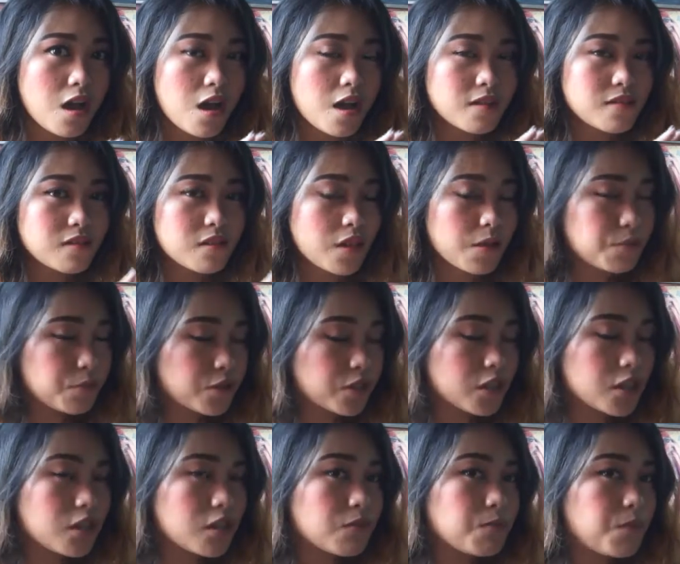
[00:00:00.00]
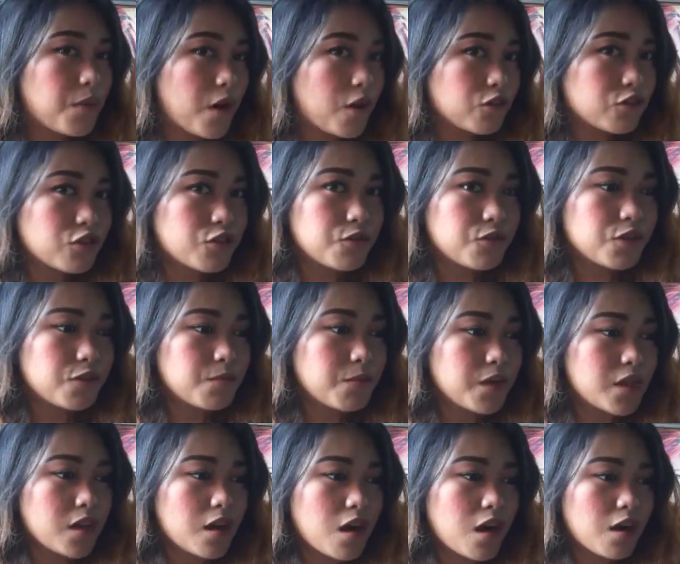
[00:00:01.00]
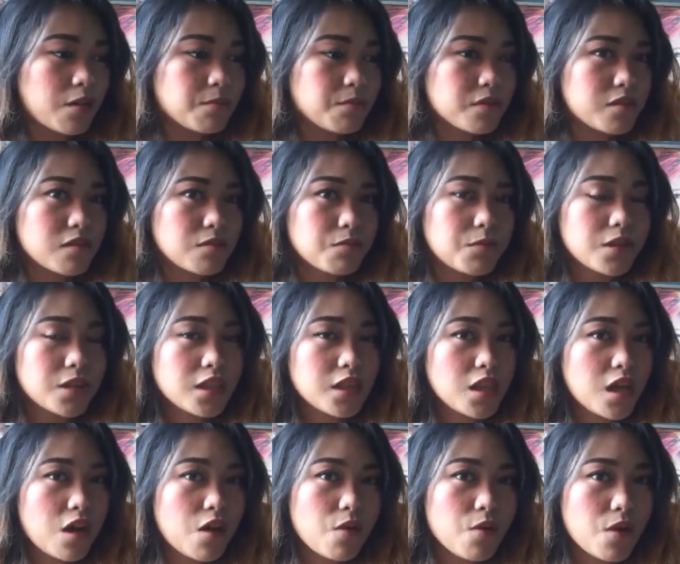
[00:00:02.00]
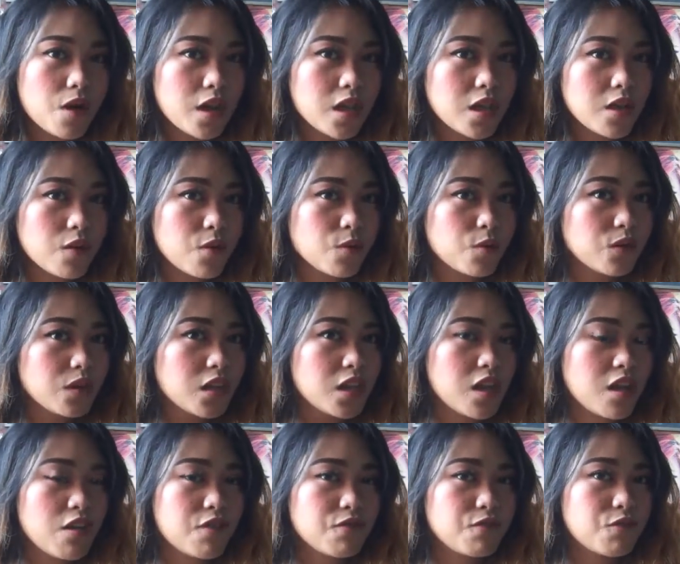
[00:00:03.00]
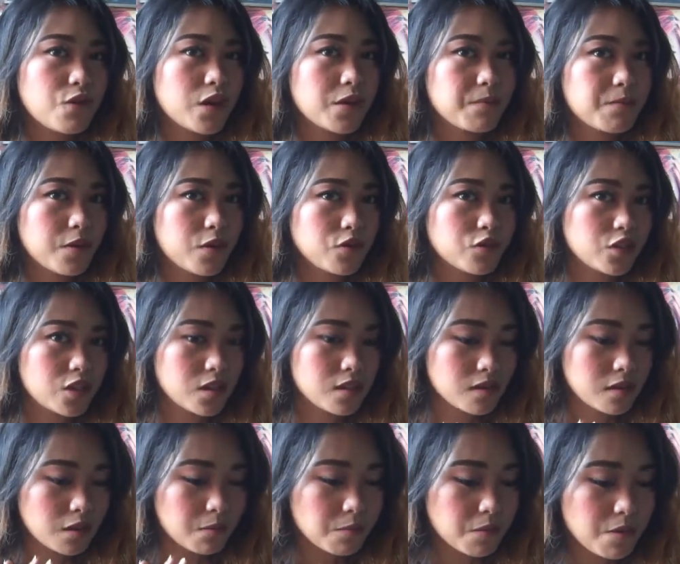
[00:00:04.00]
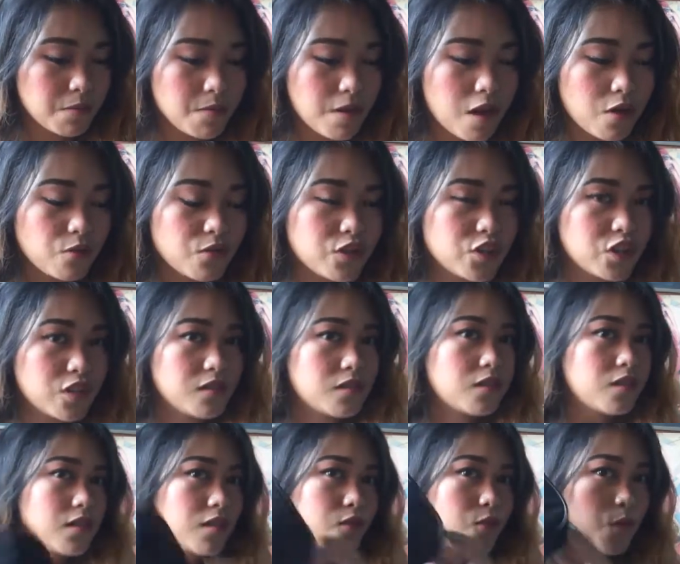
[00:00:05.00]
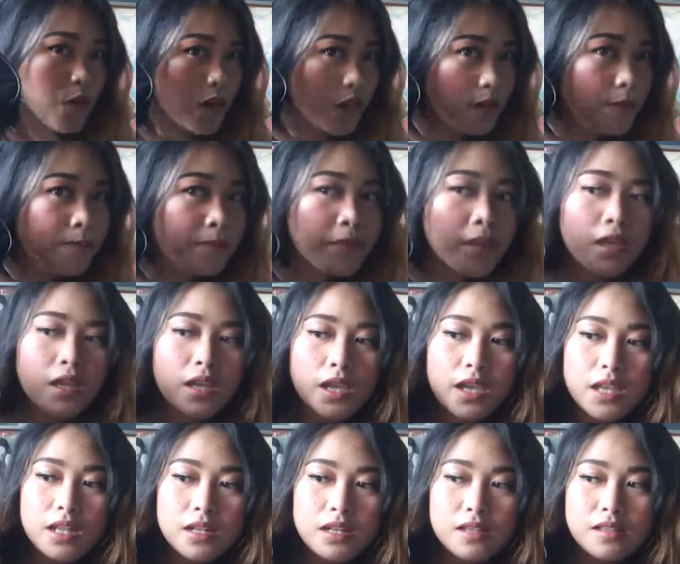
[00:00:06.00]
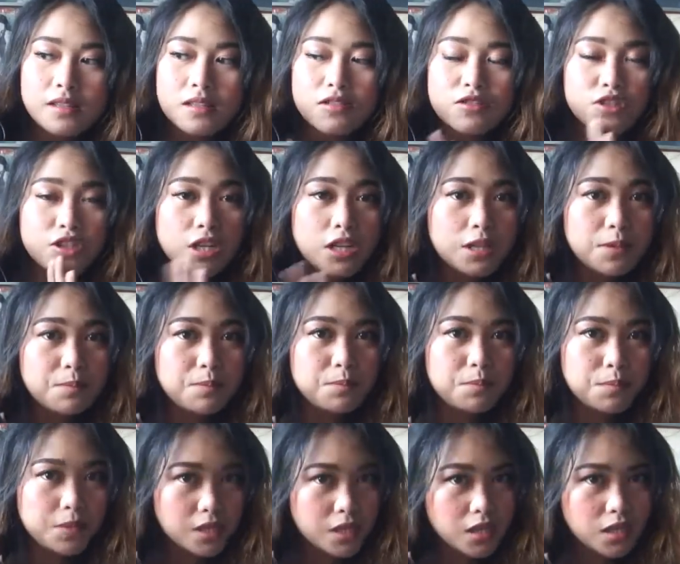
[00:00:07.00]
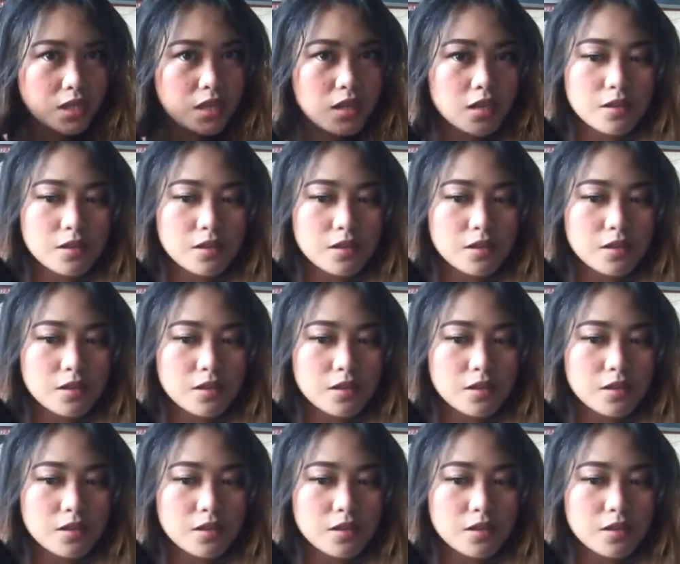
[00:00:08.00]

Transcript: a separate pouch for makeups, but now I only have one pouch inside my bag, which is this one. And this is really big.